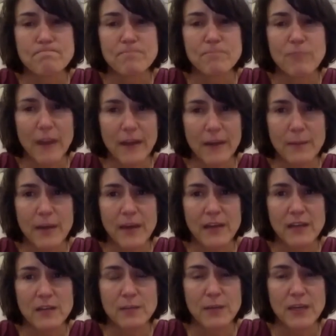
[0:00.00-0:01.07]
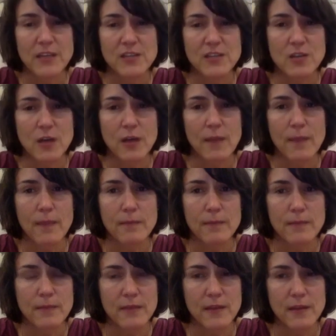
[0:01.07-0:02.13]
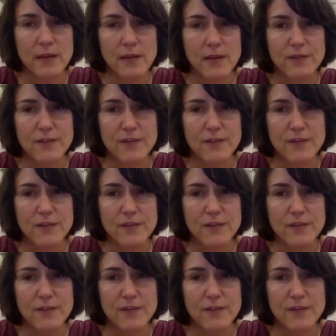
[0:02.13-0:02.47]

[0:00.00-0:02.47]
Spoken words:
recommend based on the